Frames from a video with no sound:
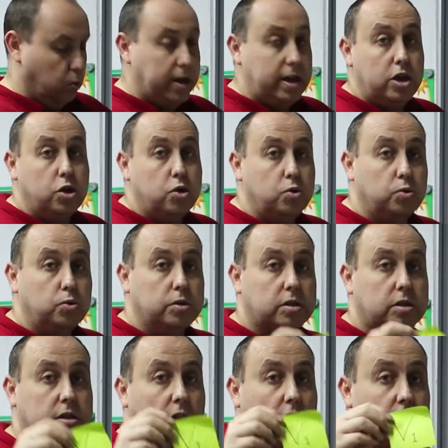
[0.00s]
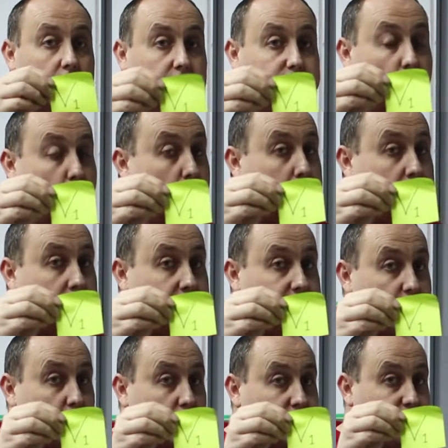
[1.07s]
we use the verb in the
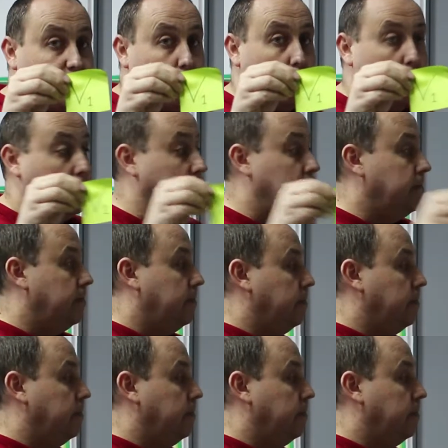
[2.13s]
first form